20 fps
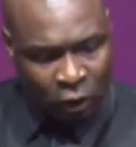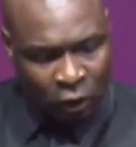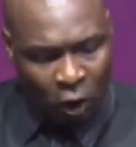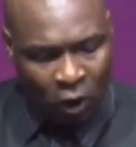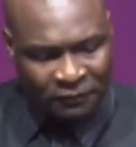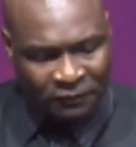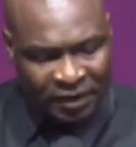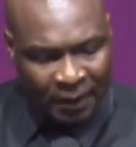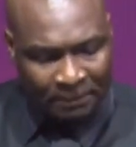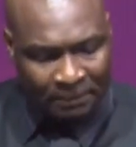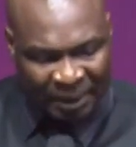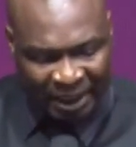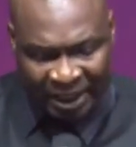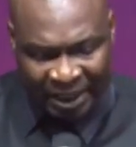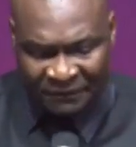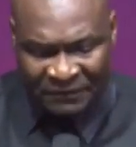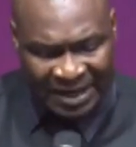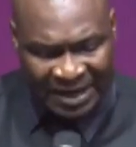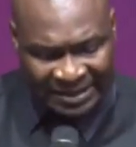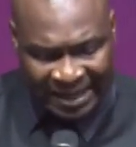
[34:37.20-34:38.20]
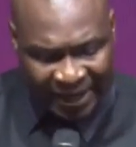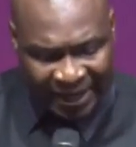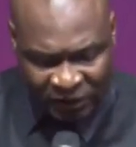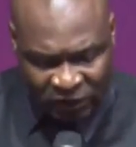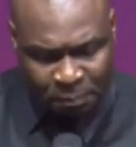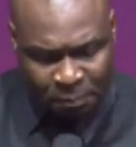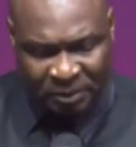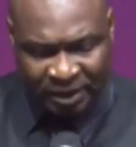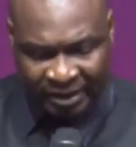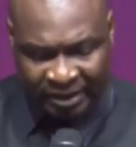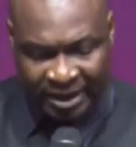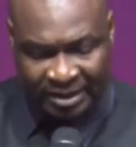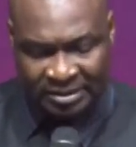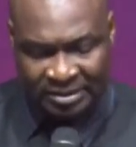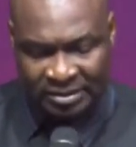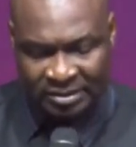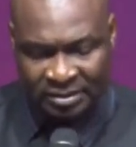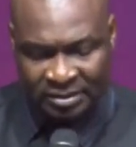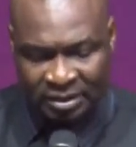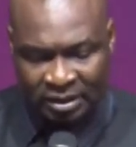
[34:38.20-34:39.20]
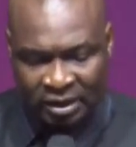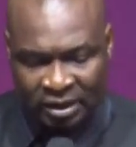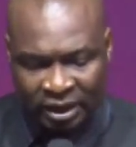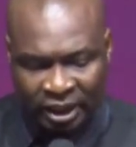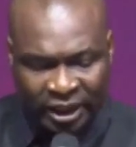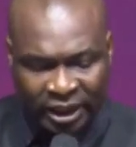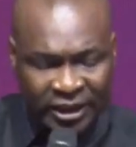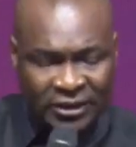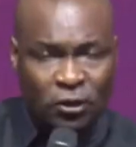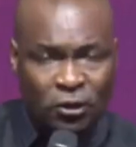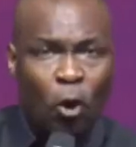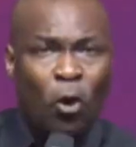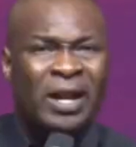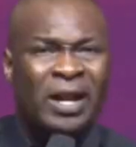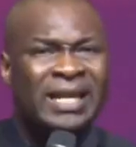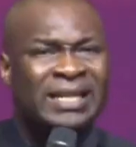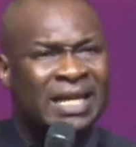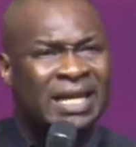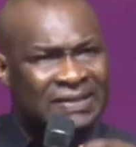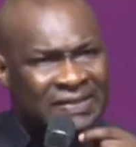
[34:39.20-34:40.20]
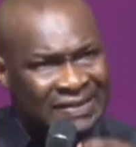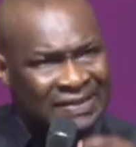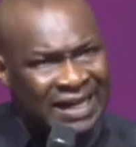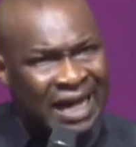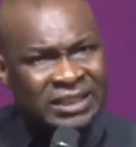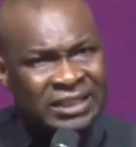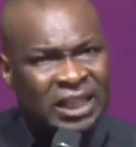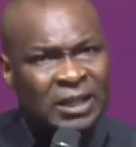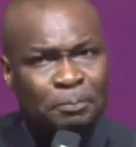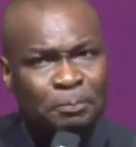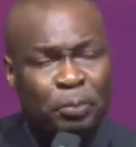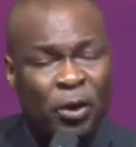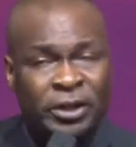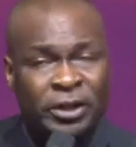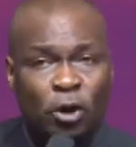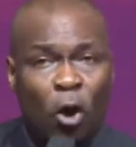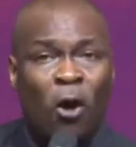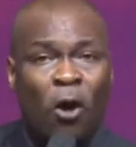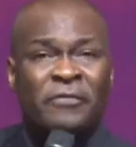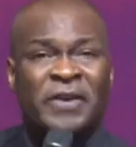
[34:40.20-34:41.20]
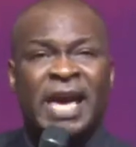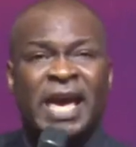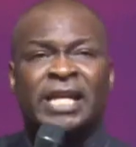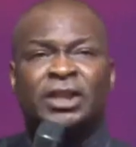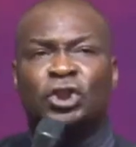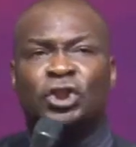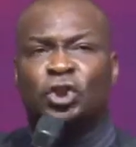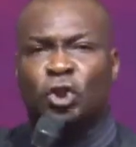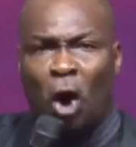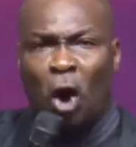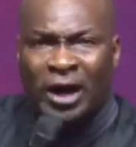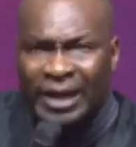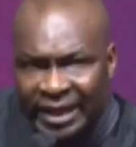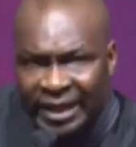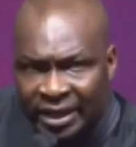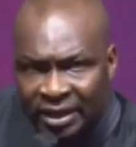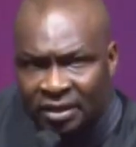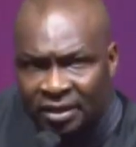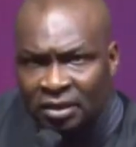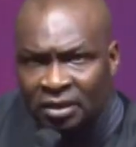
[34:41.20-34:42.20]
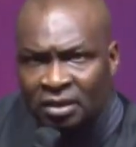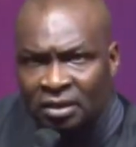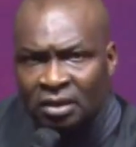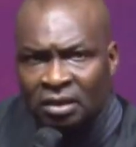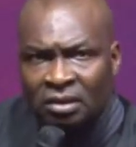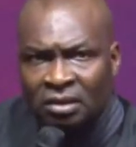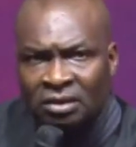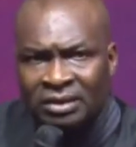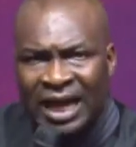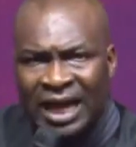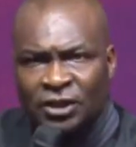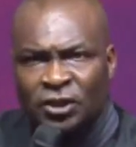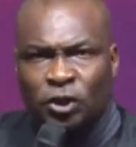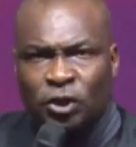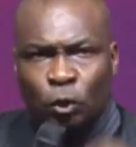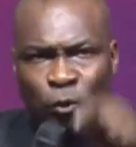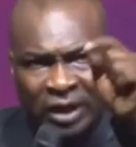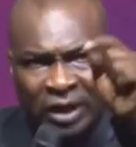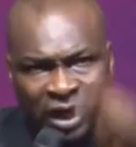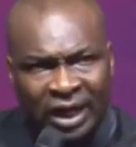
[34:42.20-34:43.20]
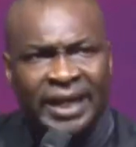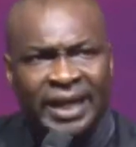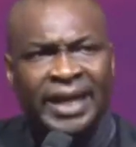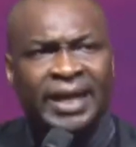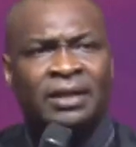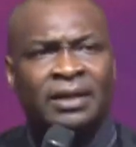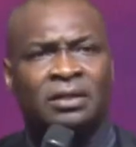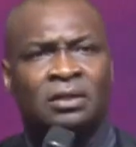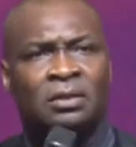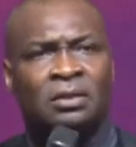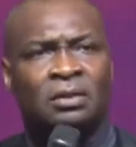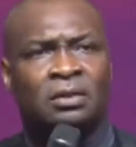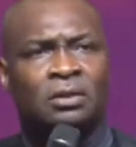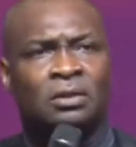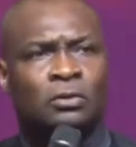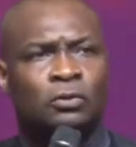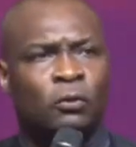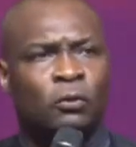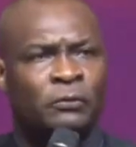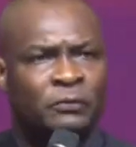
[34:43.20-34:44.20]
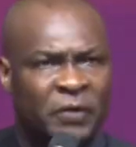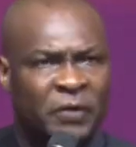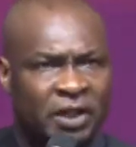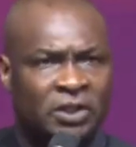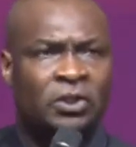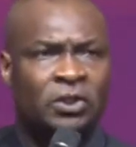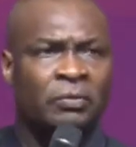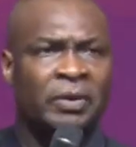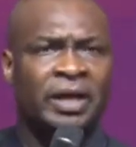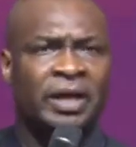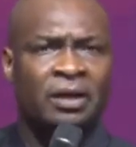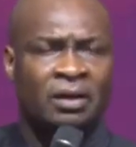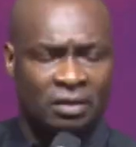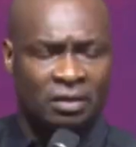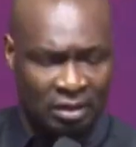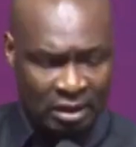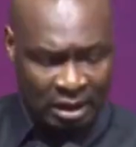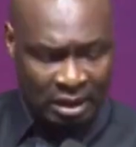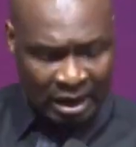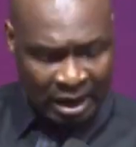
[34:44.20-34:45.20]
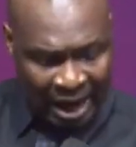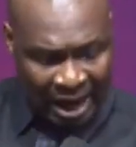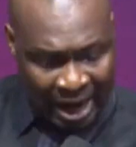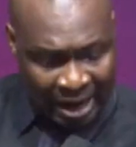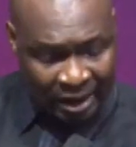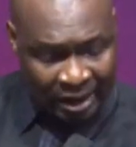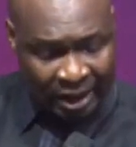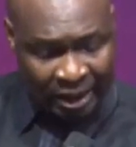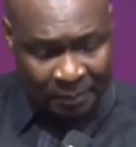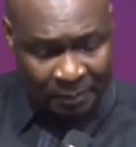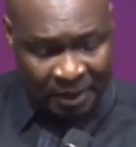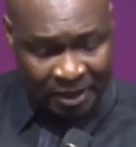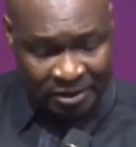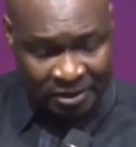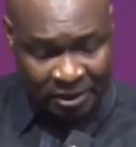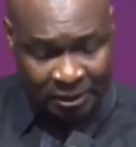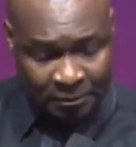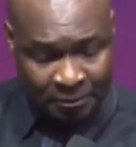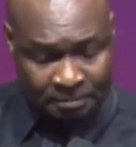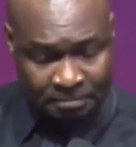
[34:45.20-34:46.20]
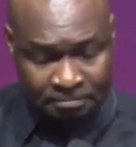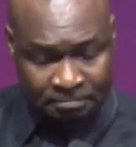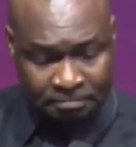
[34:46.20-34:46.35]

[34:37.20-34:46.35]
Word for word: of the believer's experience. It is only the starting point of a journey that should lead to victory and liberty.